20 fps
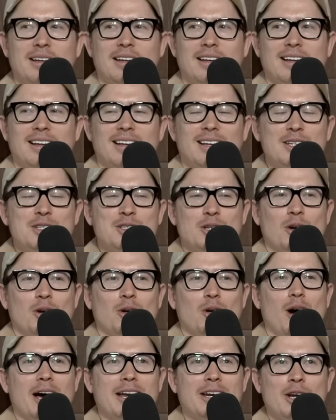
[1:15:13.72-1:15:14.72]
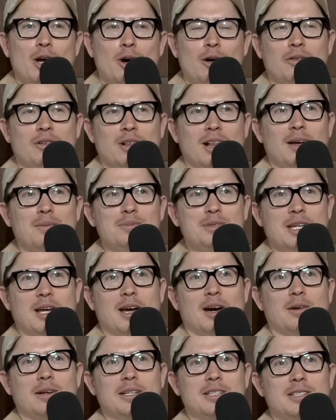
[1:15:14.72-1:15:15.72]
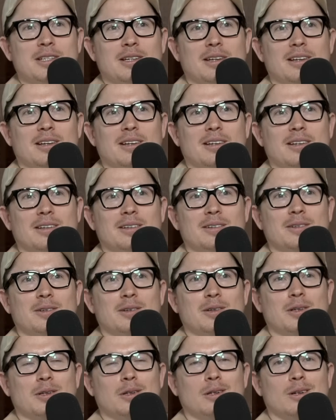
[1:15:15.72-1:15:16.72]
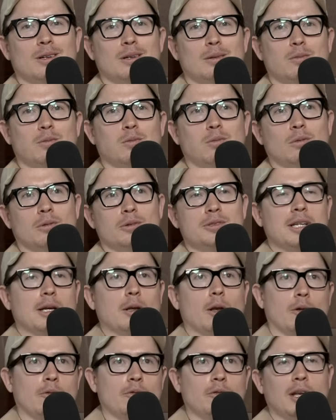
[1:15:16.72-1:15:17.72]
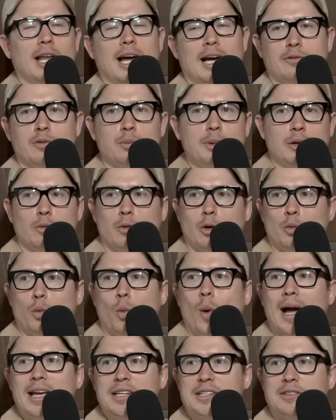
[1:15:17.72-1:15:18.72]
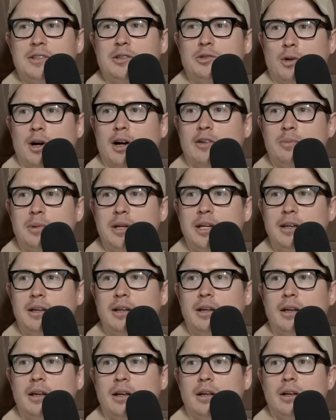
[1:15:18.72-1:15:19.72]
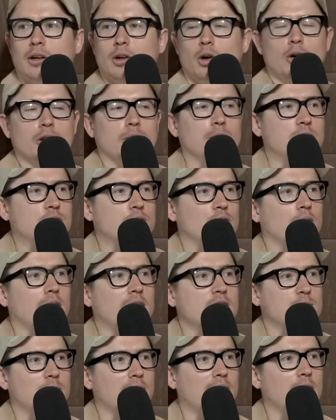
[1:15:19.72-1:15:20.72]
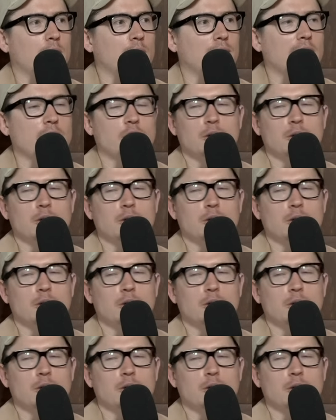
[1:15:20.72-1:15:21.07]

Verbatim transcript: Yeah. So I don't know if clubs are going to uh, say like for lack of a better word, waste a draft pick mm-hmm. on a mature age player when they